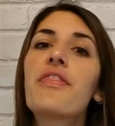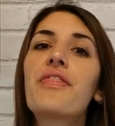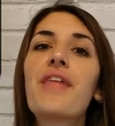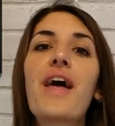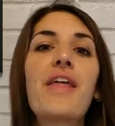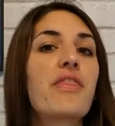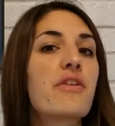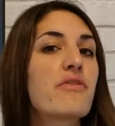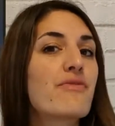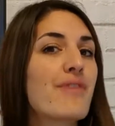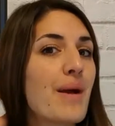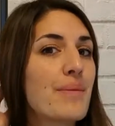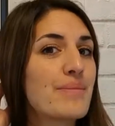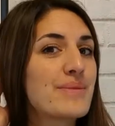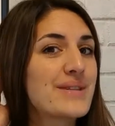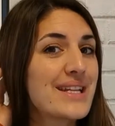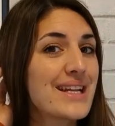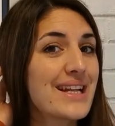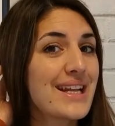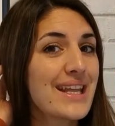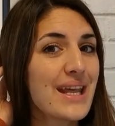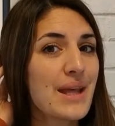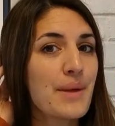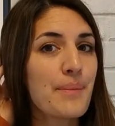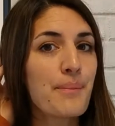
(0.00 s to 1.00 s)
then the
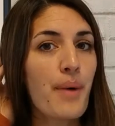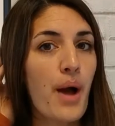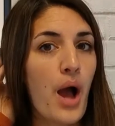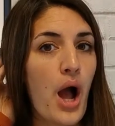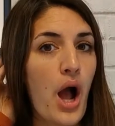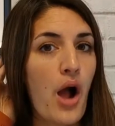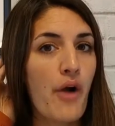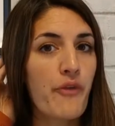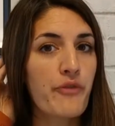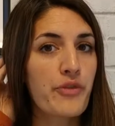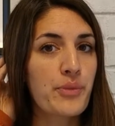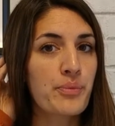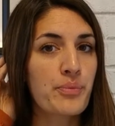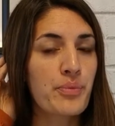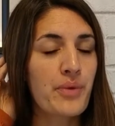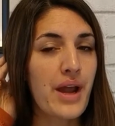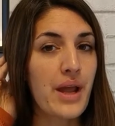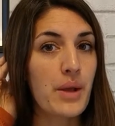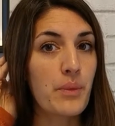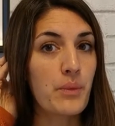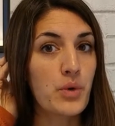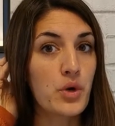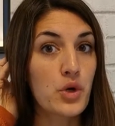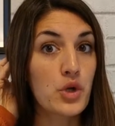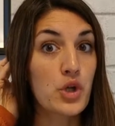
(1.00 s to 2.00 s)
reptilian part of the
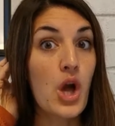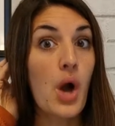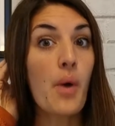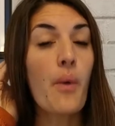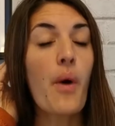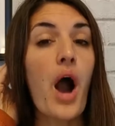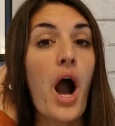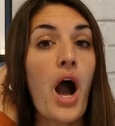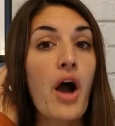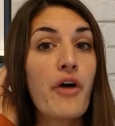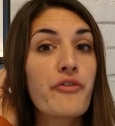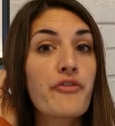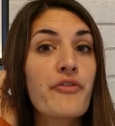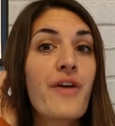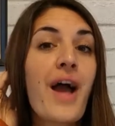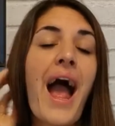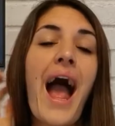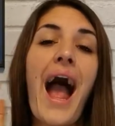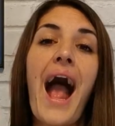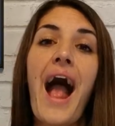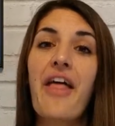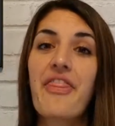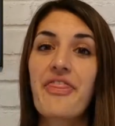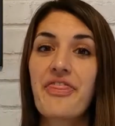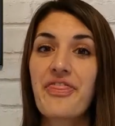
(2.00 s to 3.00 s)
brain will go off
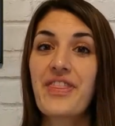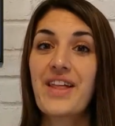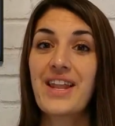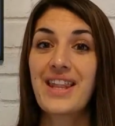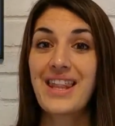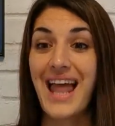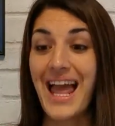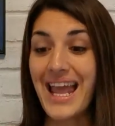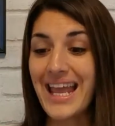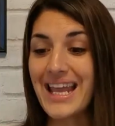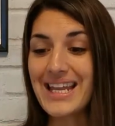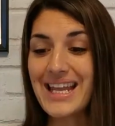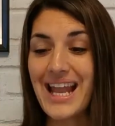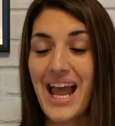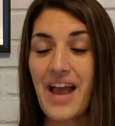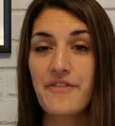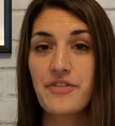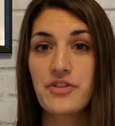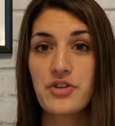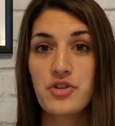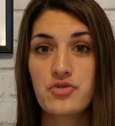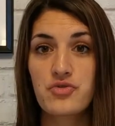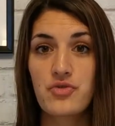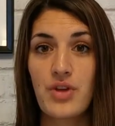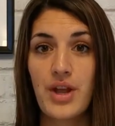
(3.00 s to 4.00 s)
and the lion
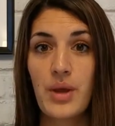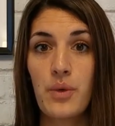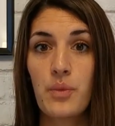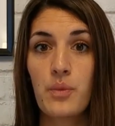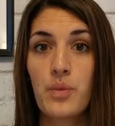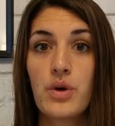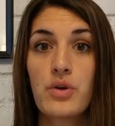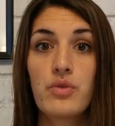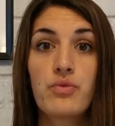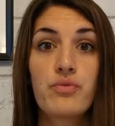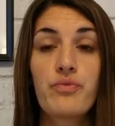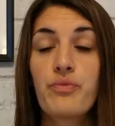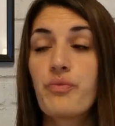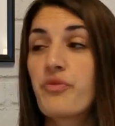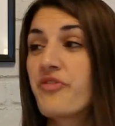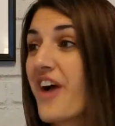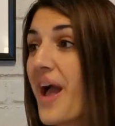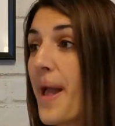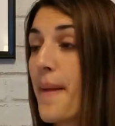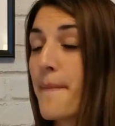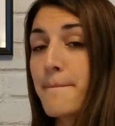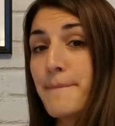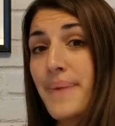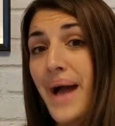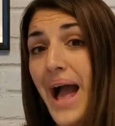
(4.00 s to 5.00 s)
having a drink will
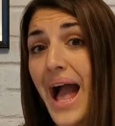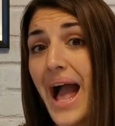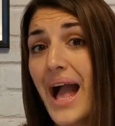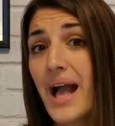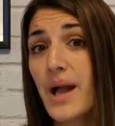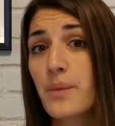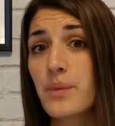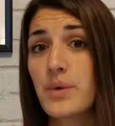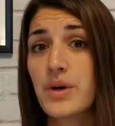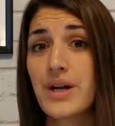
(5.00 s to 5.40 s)
fight back,